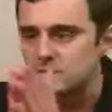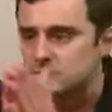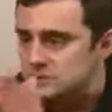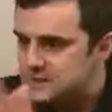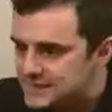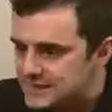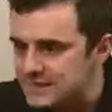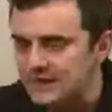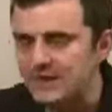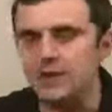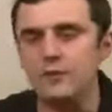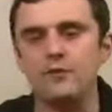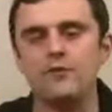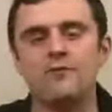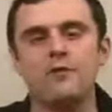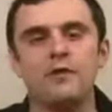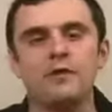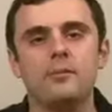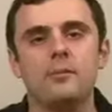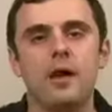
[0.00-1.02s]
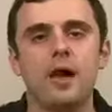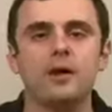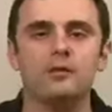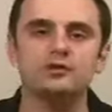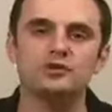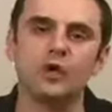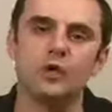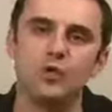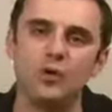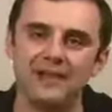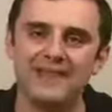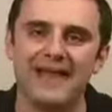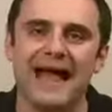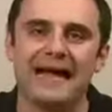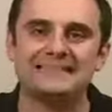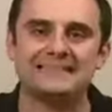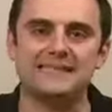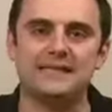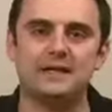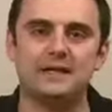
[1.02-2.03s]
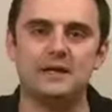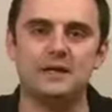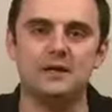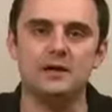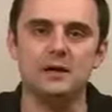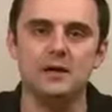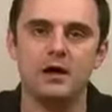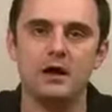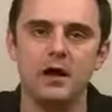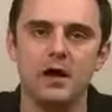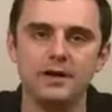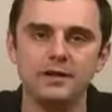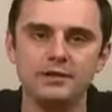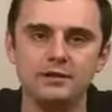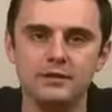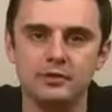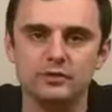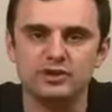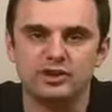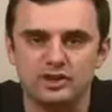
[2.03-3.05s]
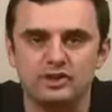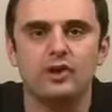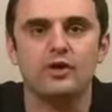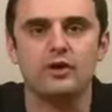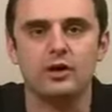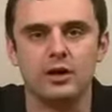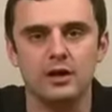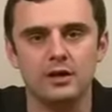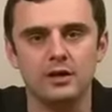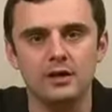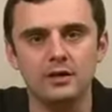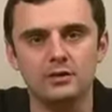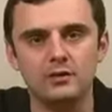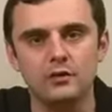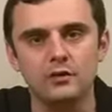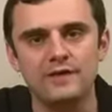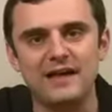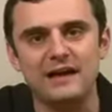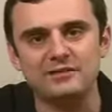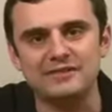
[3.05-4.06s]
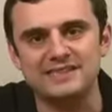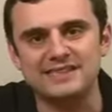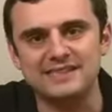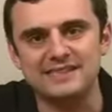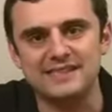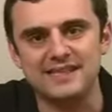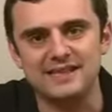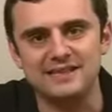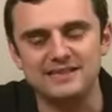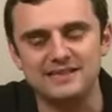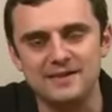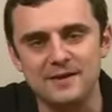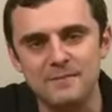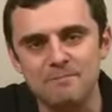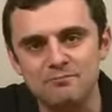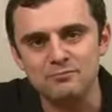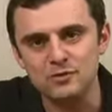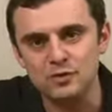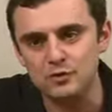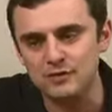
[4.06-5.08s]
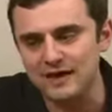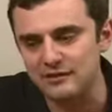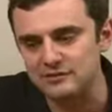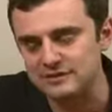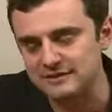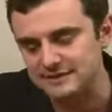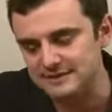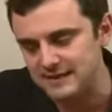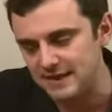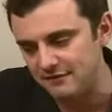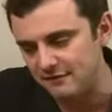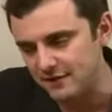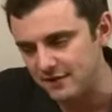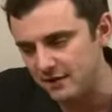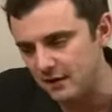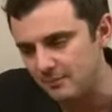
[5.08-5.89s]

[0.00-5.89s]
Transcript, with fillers: sit here in front of the bottles, go classic on uh, your little circa 2006 2007.